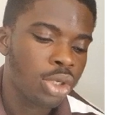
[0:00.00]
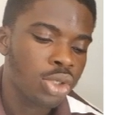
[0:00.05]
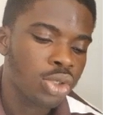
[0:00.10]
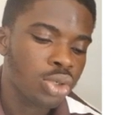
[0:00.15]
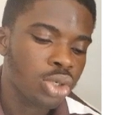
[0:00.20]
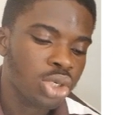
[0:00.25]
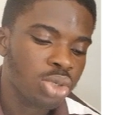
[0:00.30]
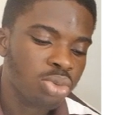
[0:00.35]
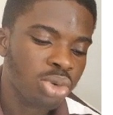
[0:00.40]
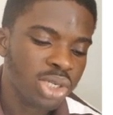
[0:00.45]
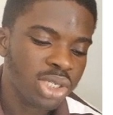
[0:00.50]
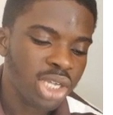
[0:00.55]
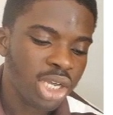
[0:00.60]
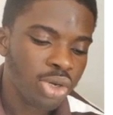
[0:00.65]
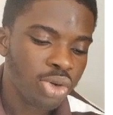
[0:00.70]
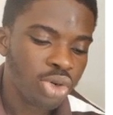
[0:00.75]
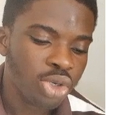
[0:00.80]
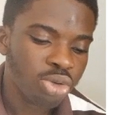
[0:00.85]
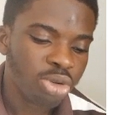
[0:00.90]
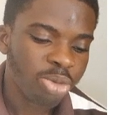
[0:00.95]
So small
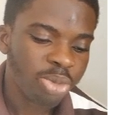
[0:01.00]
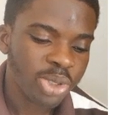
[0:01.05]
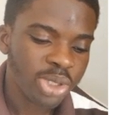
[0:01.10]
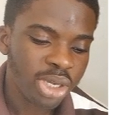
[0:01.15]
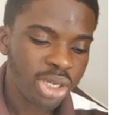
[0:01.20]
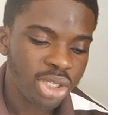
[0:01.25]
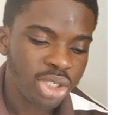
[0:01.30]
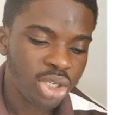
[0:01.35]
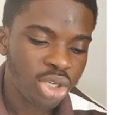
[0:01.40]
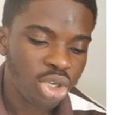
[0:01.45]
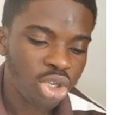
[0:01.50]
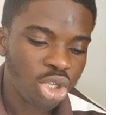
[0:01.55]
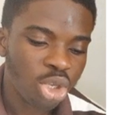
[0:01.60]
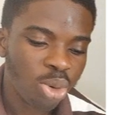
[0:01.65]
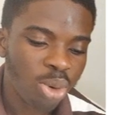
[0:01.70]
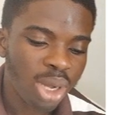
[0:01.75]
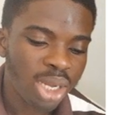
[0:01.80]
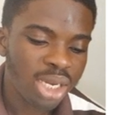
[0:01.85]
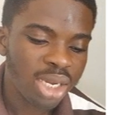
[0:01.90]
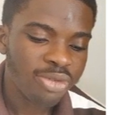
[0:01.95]
circles represent
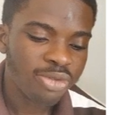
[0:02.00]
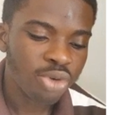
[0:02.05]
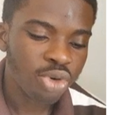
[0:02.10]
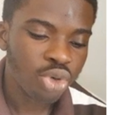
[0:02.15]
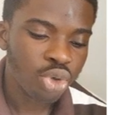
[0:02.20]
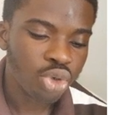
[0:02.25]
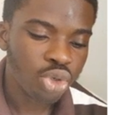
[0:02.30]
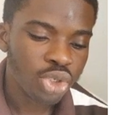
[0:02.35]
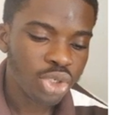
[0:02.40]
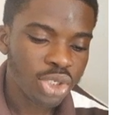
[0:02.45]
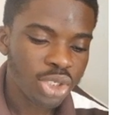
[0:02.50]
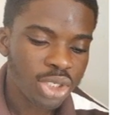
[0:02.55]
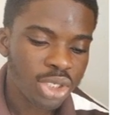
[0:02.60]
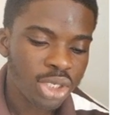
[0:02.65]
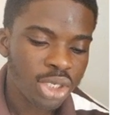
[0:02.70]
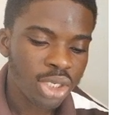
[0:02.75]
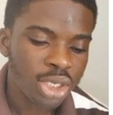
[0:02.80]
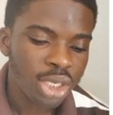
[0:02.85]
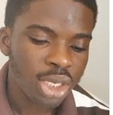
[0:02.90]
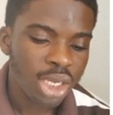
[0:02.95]
lower level nodes,
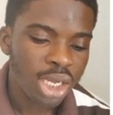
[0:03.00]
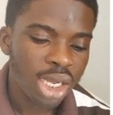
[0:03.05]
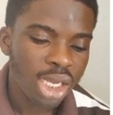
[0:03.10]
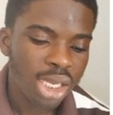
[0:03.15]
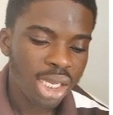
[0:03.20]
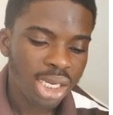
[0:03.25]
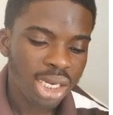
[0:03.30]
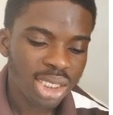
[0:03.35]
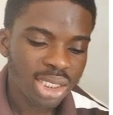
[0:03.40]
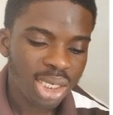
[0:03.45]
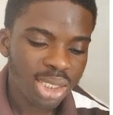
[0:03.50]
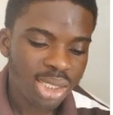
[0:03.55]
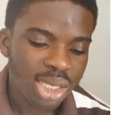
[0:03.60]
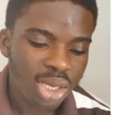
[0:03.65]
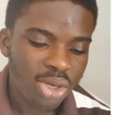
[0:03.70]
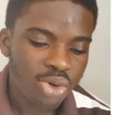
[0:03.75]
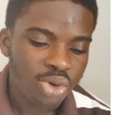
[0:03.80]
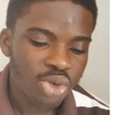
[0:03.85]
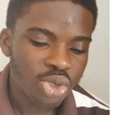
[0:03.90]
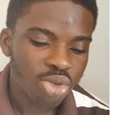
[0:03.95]
and larger
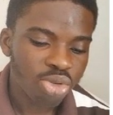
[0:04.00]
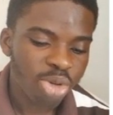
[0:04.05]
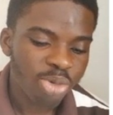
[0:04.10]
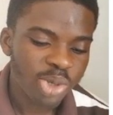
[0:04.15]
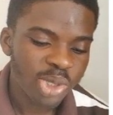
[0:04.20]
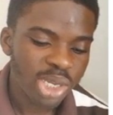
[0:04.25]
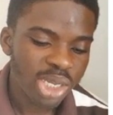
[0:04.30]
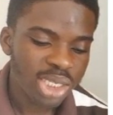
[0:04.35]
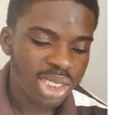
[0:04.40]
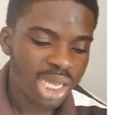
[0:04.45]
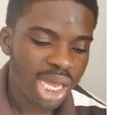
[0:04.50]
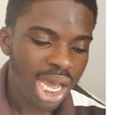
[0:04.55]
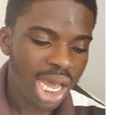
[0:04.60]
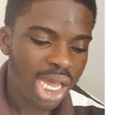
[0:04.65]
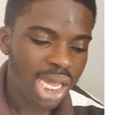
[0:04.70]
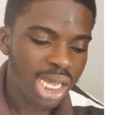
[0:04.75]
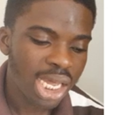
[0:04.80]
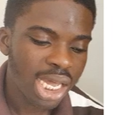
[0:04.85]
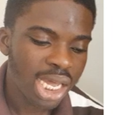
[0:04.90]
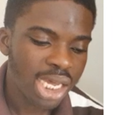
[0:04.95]
circles represent
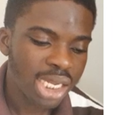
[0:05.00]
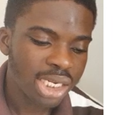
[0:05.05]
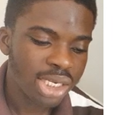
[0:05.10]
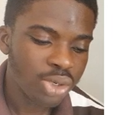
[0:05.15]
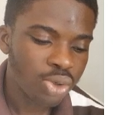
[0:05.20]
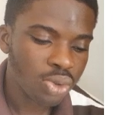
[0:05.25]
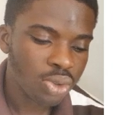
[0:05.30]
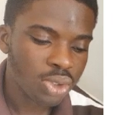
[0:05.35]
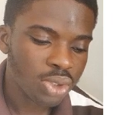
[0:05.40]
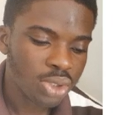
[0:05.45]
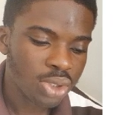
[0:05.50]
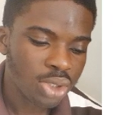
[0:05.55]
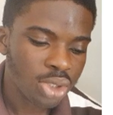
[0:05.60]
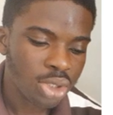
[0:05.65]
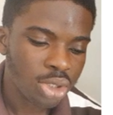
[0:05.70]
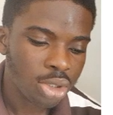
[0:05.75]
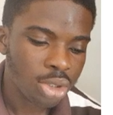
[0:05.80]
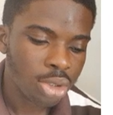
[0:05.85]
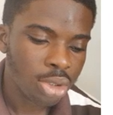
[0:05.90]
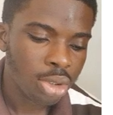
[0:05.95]
high end nodes.
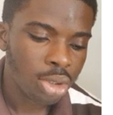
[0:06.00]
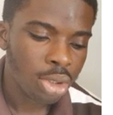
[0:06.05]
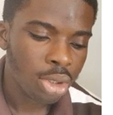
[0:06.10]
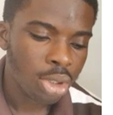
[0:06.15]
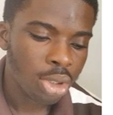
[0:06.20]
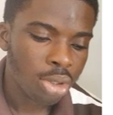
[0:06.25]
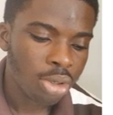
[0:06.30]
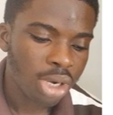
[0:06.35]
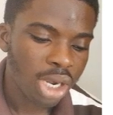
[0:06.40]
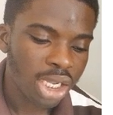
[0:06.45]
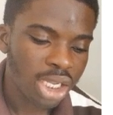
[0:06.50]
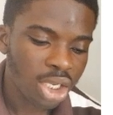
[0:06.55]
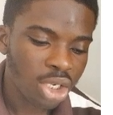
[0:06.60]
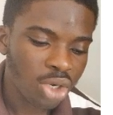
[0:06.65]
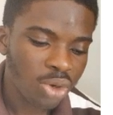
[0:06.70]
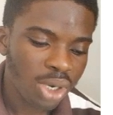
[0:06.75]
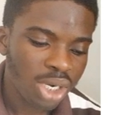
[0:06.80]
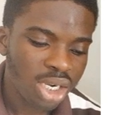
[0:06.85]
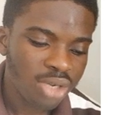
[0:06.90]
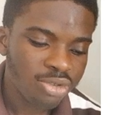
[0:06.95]
Right? The
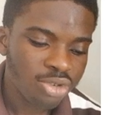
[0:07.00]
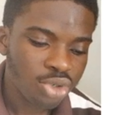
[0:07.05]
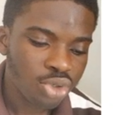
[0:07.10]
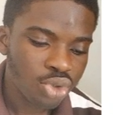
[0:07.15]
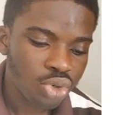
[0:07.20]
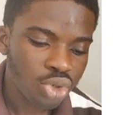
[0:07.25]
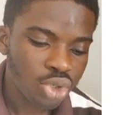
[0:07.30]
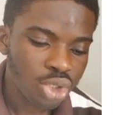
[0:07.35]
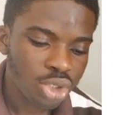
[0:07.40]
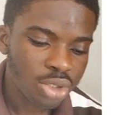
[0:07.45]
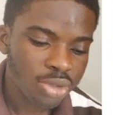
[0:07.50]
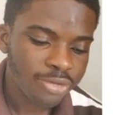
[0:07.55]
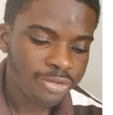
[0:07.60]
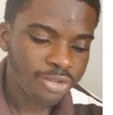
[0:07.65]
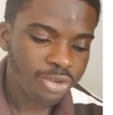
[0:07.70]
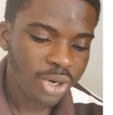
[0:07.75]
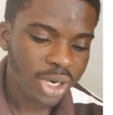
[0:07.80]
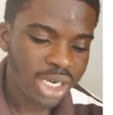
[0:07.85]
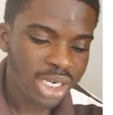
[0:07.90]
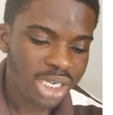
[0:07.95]
lower level nodes
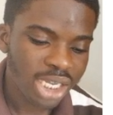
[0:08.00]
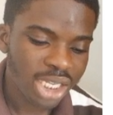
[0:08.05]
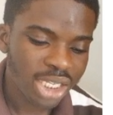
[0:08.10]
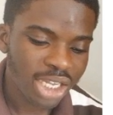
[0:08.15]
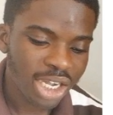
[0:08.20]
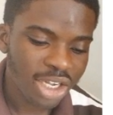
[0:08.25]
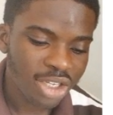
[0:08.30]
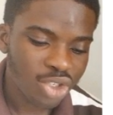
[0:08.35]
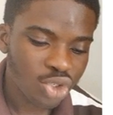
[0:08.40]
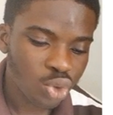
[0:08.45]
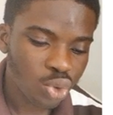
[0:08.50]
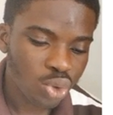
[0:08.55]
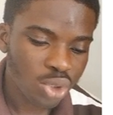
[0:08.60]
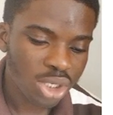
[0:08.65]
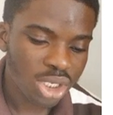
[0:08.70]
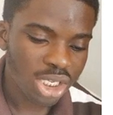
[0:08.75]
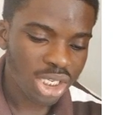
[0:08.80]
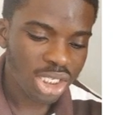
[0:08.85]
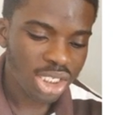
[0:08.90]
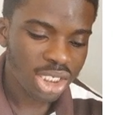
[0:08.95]
forward data to
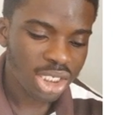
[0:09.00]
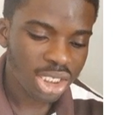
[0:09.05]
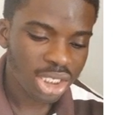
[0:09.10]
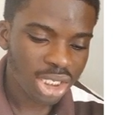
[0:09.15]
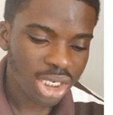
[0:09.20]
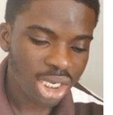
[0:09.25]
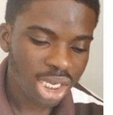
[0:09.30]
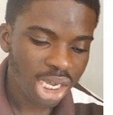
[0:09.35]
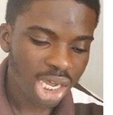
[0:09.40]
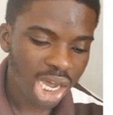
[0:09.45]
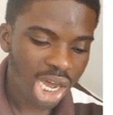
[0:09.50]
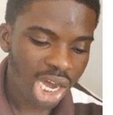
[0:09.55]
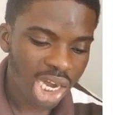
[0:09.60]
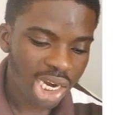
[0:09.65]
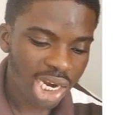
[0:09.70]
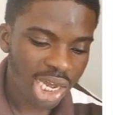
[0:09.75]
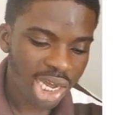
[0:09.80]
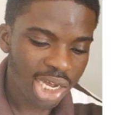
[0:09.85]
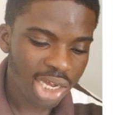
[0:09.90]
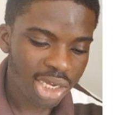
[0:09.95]
each
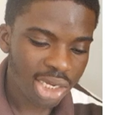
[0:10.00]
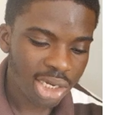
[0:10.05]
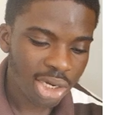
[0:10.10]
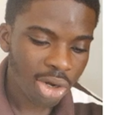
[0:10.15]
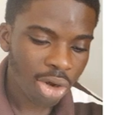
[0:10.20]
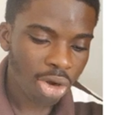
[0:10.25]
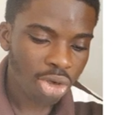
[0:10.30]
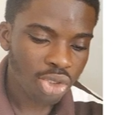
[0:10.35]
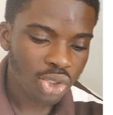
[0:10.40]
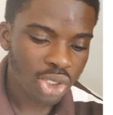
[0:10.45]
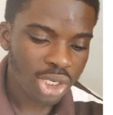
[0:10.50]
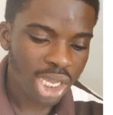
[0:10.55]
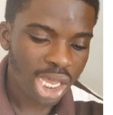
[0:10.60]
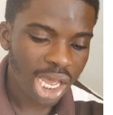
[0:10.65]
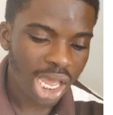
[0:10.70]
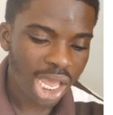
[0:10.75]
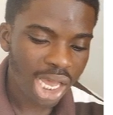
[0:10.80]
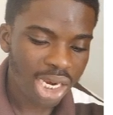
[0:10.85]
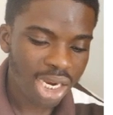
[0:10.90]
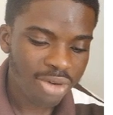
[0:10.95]
other or to the
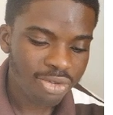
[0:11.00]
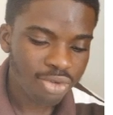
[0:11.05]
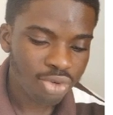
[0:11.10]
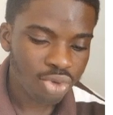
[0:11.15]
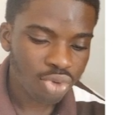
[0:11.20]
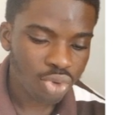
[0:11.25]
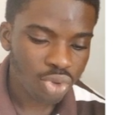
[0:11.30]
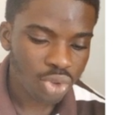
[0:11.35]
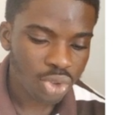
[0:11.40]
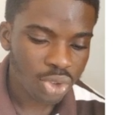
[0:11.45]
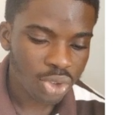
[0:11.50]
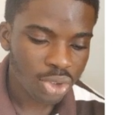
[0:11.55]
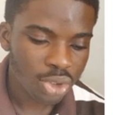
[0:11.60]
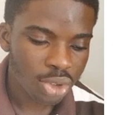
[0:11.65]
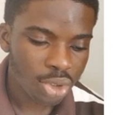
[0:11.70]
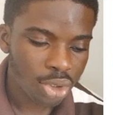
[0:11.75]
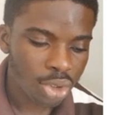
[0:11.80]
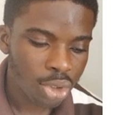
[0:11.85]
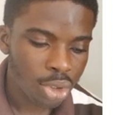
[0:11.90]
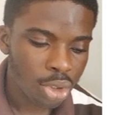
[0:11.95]
higher level nodes,
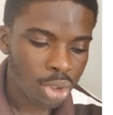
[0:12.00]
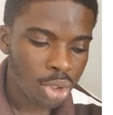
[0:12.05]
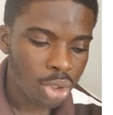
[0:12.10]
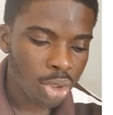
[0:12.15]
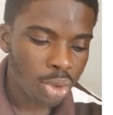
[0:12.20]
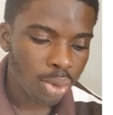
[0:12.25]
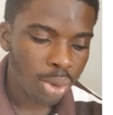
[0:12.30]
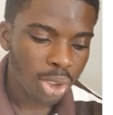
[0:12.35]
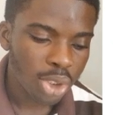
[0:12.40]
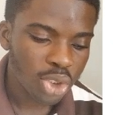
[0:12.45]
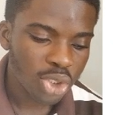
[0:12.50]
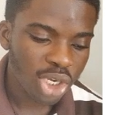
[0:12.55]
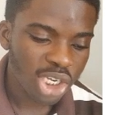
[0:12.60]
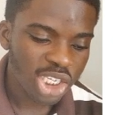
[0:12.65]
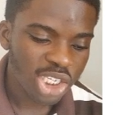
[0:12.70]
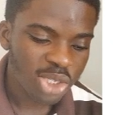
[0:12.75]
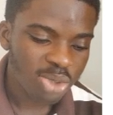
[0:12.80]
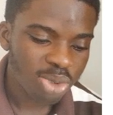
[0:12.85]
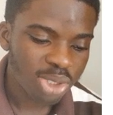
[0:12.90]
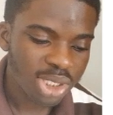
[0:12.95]
which
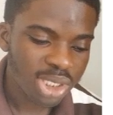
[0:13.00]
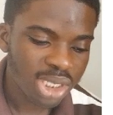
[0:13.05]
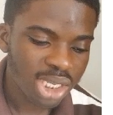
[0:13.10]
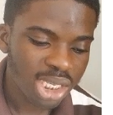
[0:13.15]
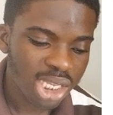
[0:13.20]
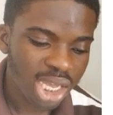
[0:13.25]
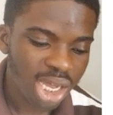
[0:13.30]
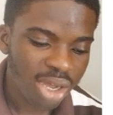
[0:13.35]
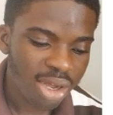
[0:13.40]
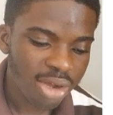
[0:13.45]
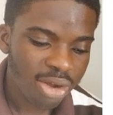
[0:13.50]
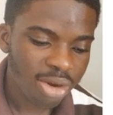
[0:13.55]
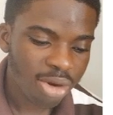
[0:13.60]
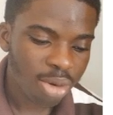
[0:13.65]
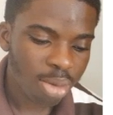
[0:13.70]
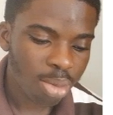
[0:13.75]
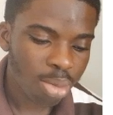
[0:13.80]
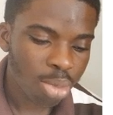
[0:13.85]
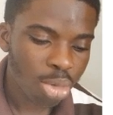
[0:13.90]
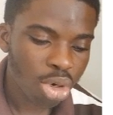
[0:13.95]
transmit data
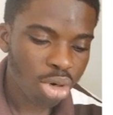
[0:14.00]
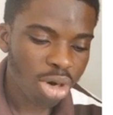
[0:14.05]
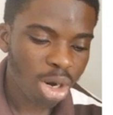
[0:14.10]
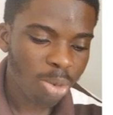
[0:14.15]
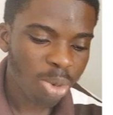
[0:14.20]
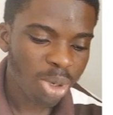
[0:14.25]
more